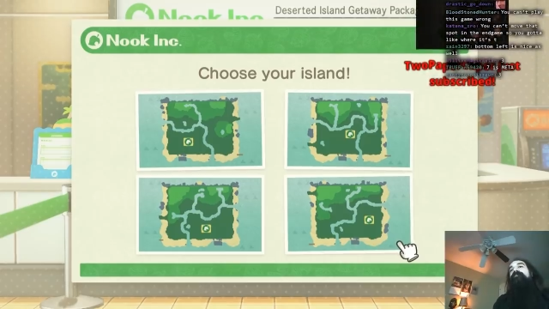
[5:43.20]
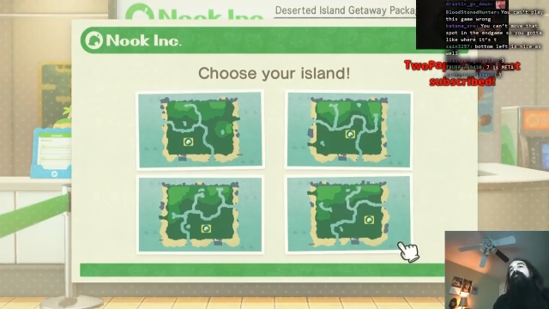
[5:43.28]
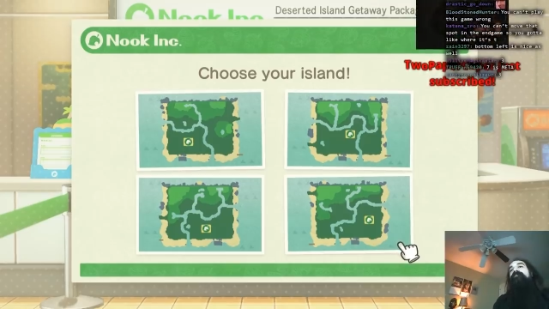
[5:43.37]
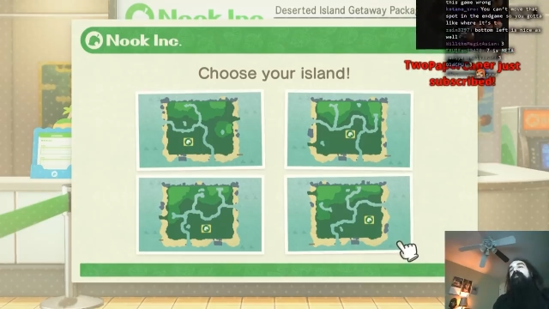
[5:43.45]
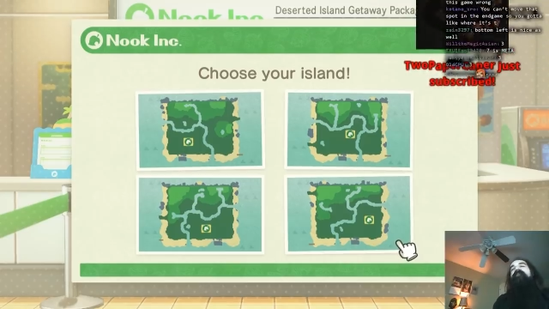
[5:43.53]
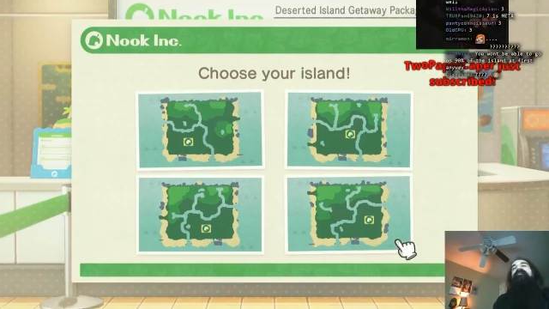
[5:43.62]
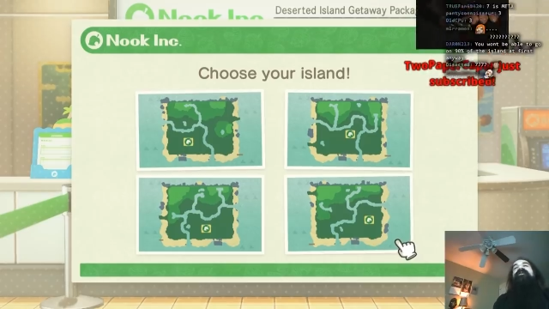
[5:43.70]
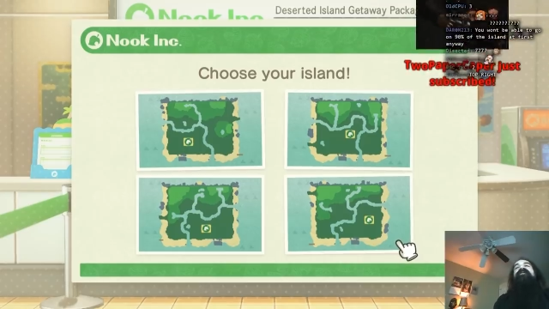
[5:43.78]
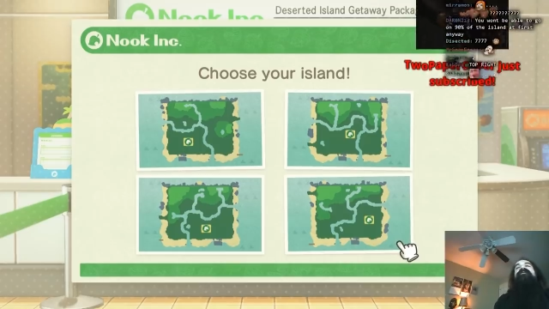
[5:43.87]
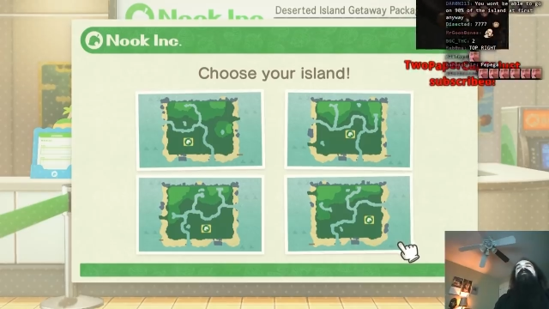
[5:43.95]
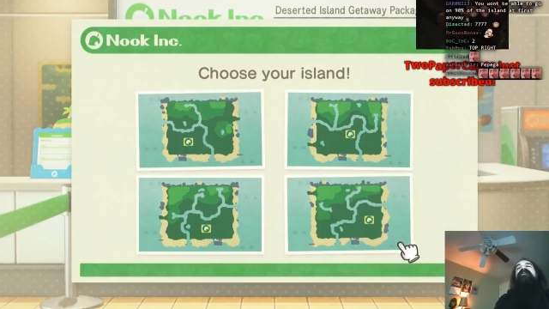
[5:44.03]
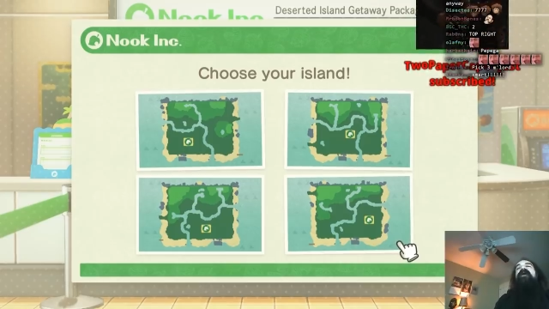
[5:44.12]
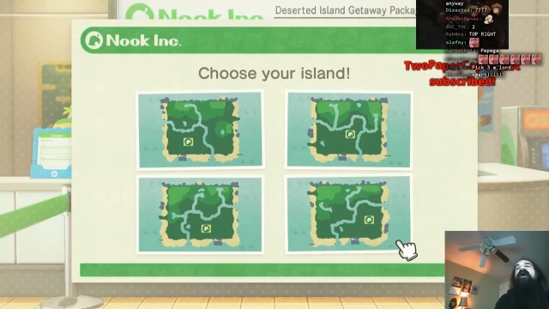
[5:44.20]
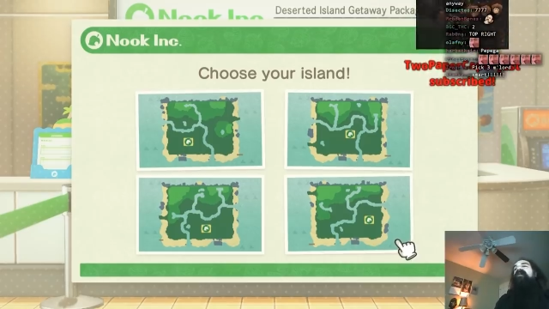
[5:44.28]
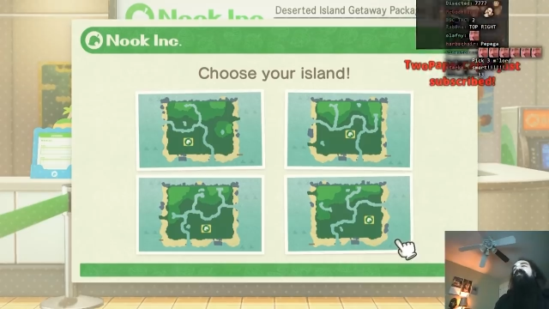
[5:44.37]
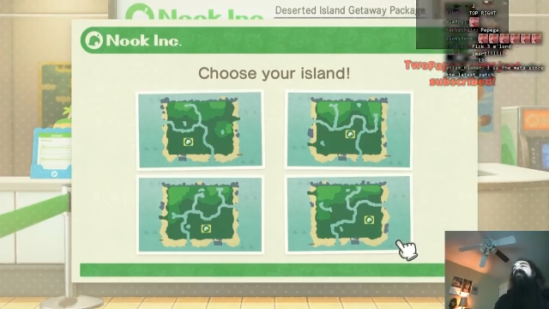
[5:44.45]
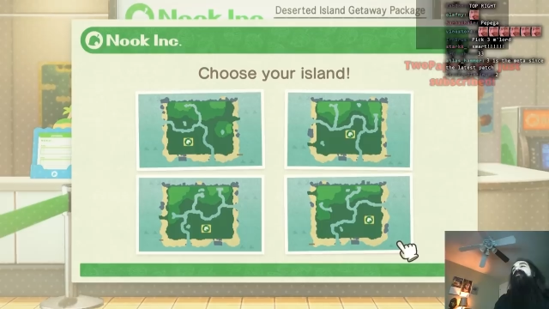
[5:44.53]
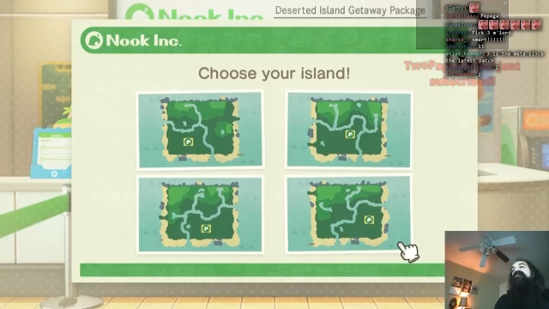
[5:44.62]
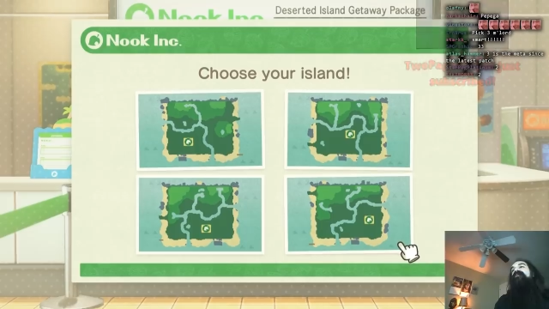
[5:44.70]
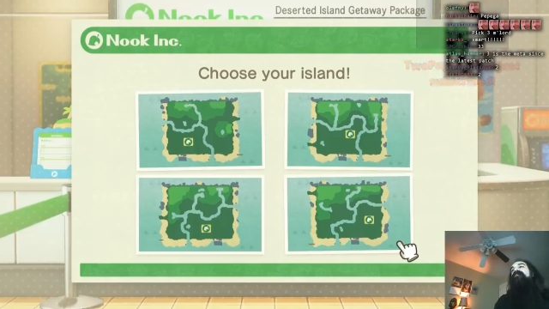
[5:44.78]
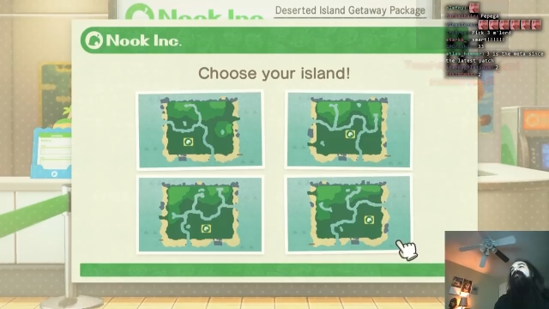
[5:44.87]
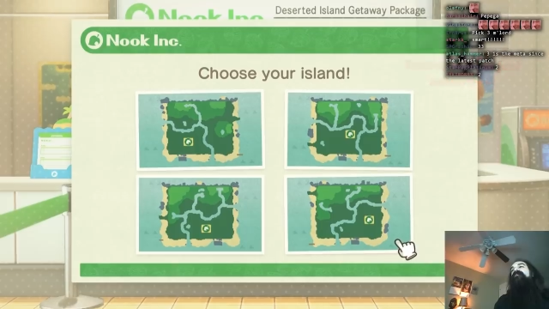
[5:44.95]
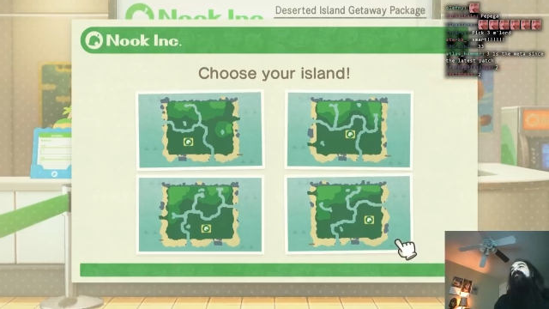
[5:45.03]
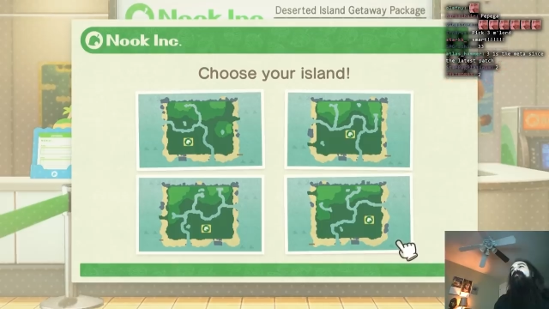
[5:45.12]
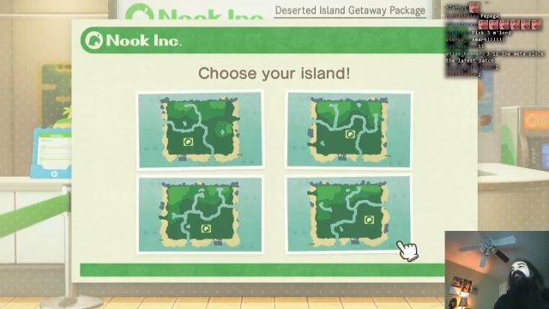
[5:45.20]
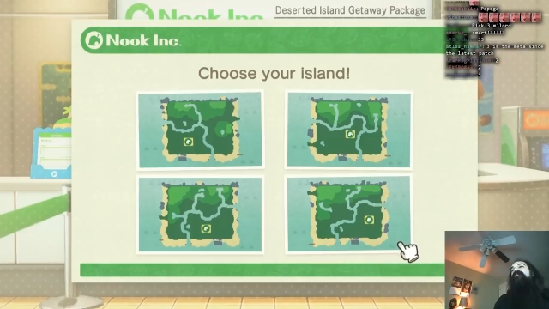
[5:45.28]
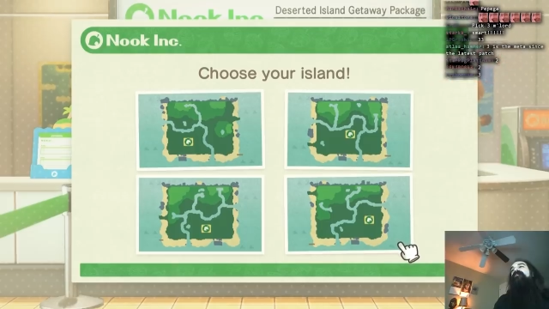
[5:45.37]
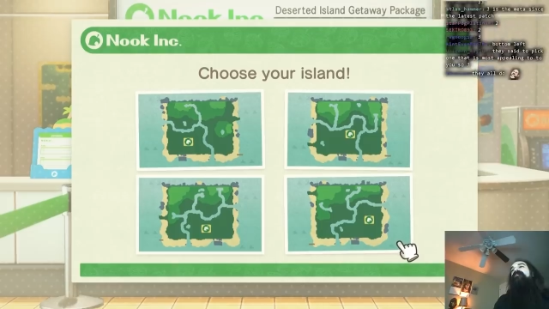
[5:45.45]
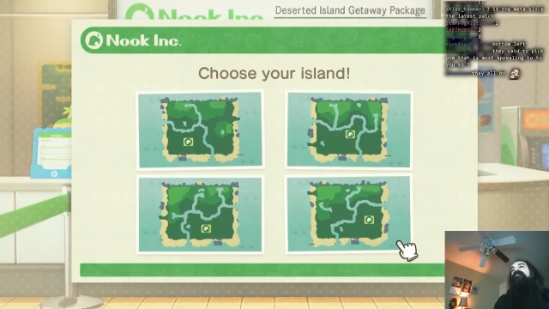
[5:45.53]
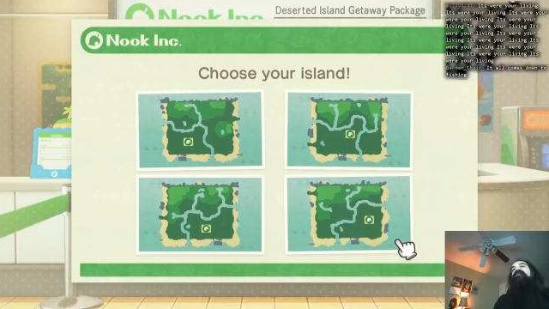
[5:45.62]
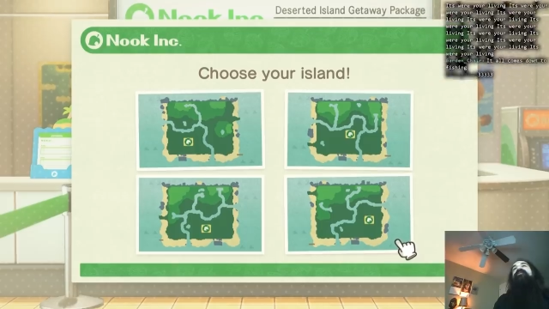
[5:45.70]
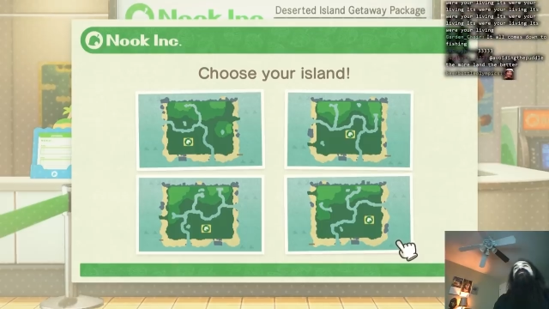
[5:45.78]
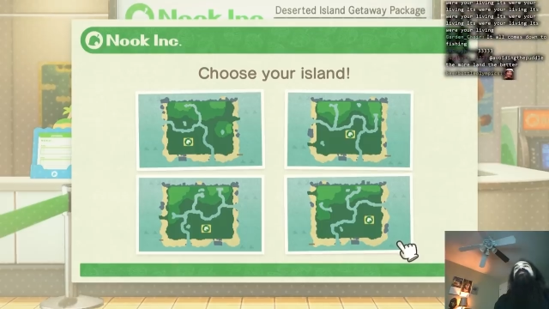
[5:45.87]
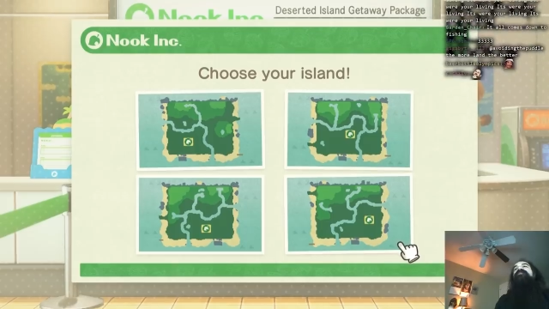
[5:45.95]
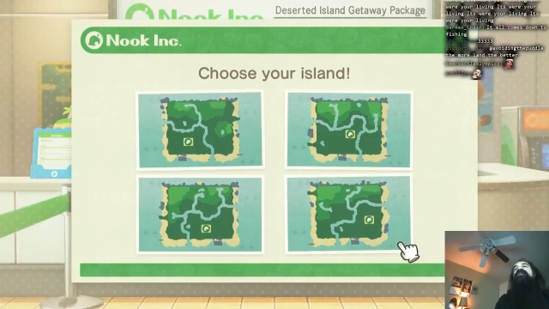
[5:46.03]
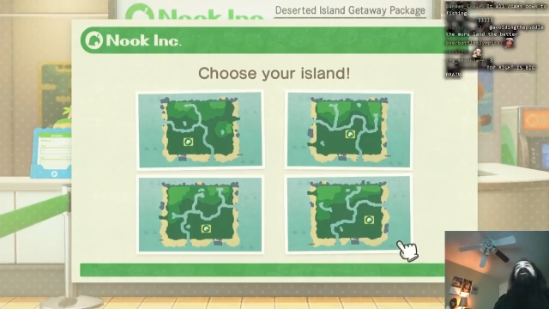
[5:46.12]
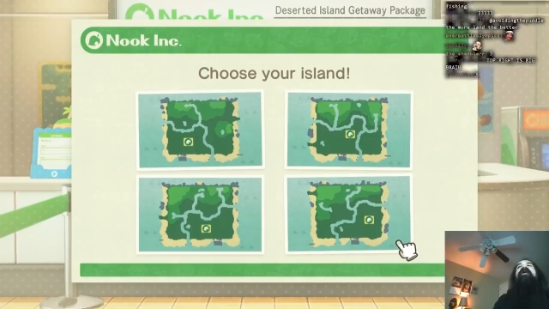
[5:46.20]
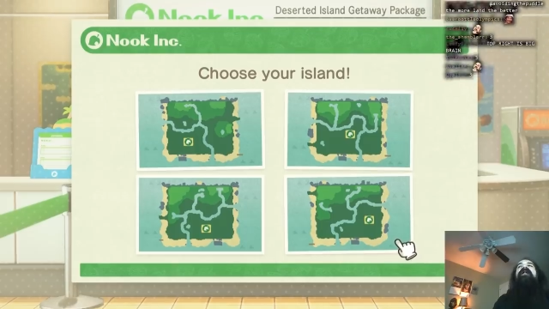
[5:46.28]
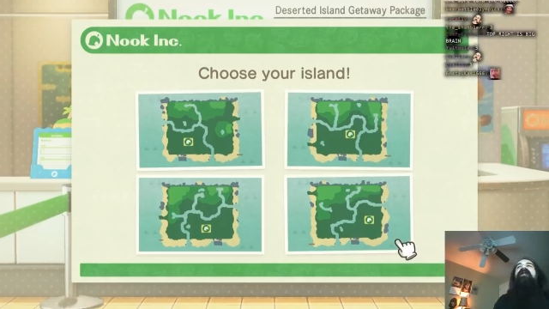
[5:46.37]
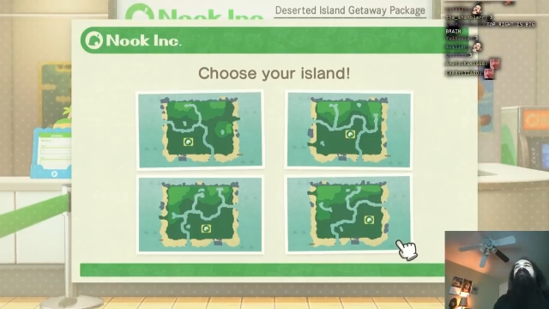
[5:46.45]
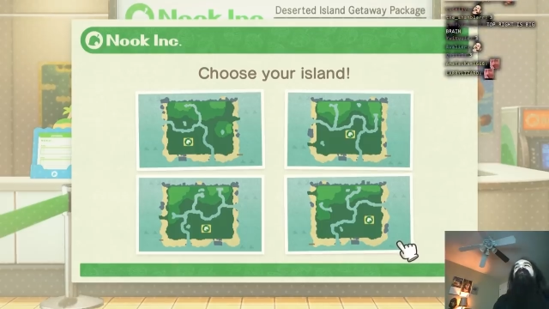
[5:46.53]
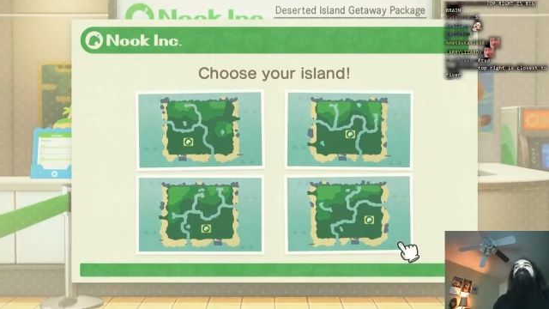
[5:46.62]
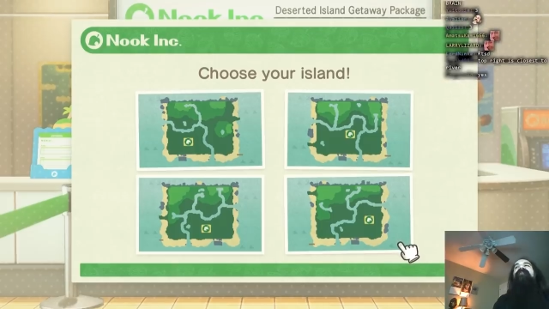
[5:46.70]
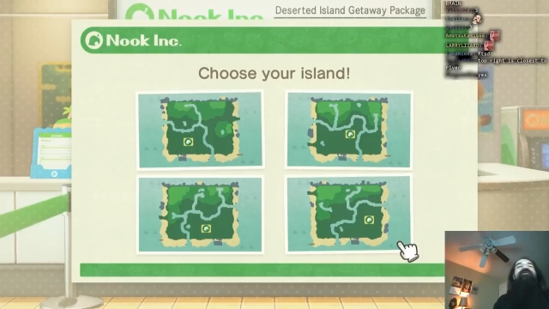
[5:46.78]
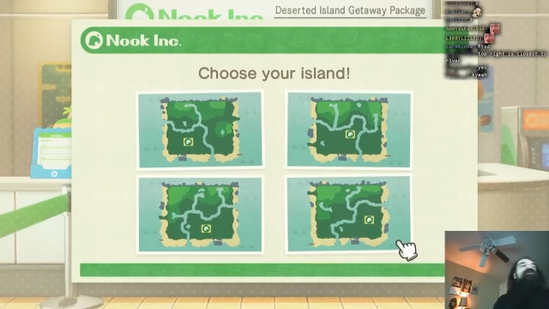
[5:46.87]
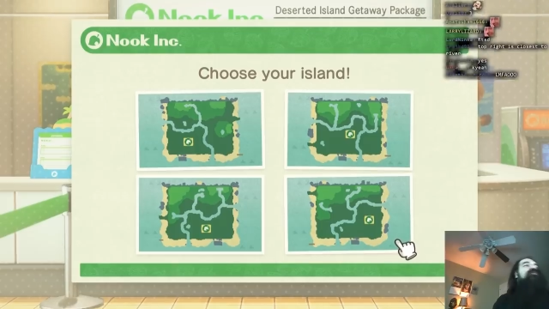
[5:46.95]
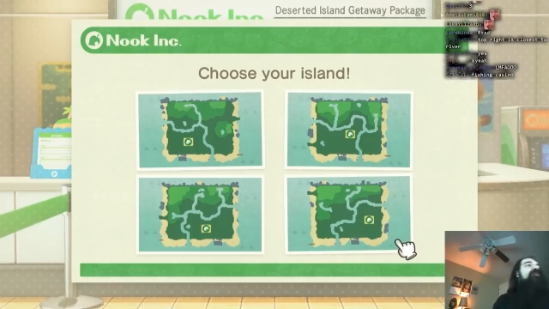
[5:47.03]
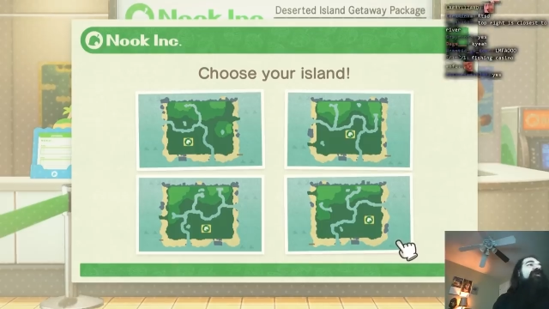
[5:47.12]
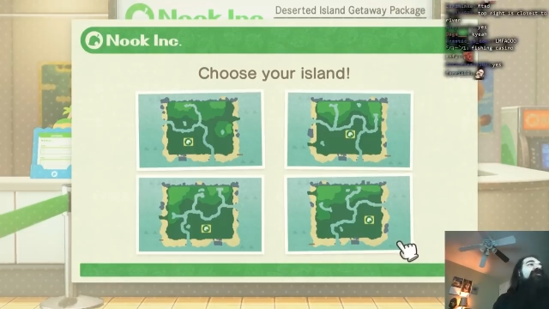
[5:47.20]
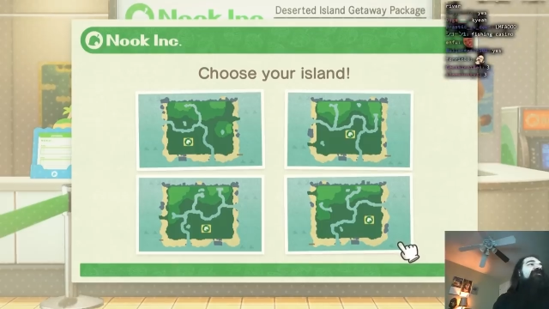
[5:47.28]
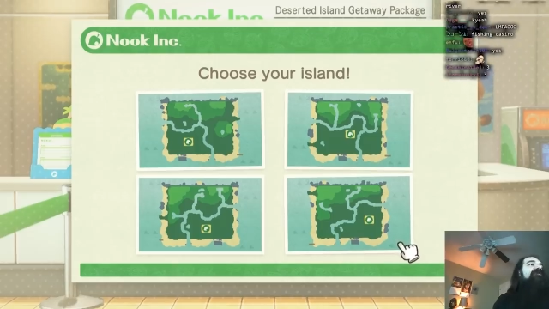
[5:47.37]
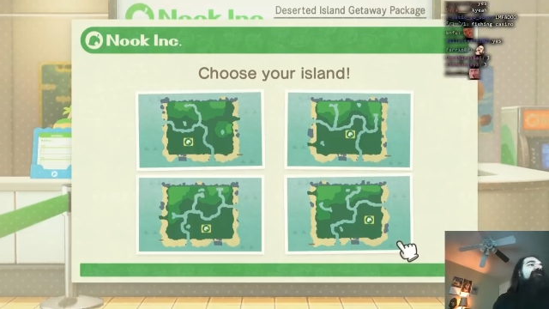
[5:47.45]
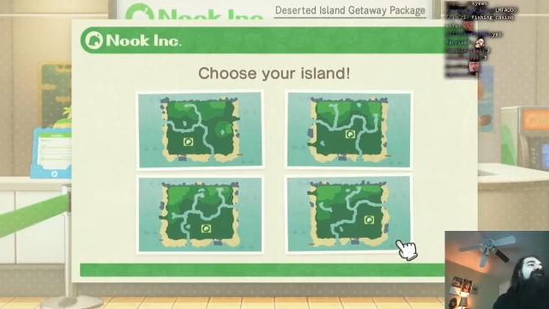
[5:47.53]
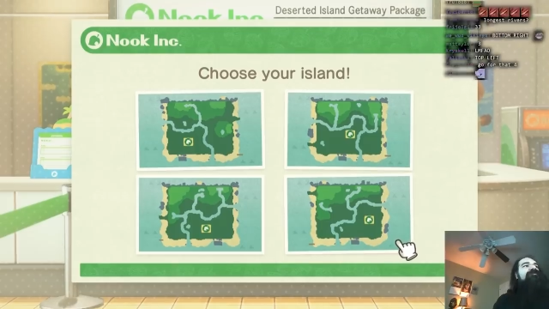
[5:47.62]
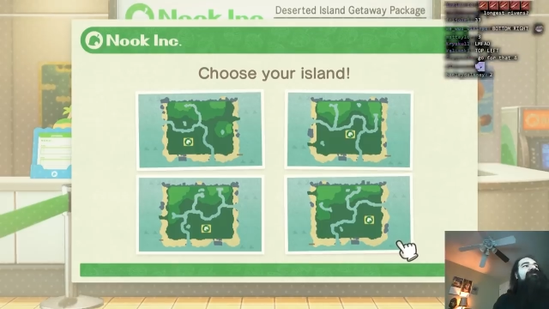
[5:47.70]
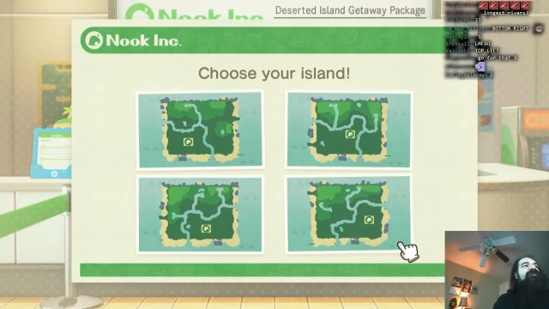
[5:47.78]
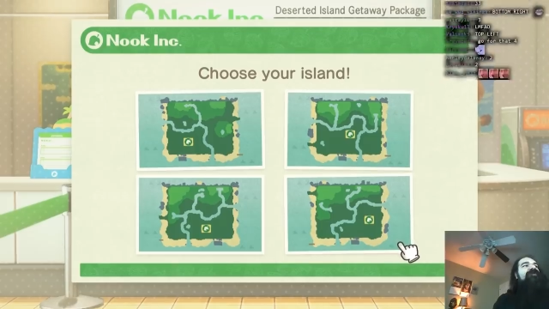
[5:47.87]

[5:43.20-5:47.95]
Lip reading: Nobody's mouth can be seen.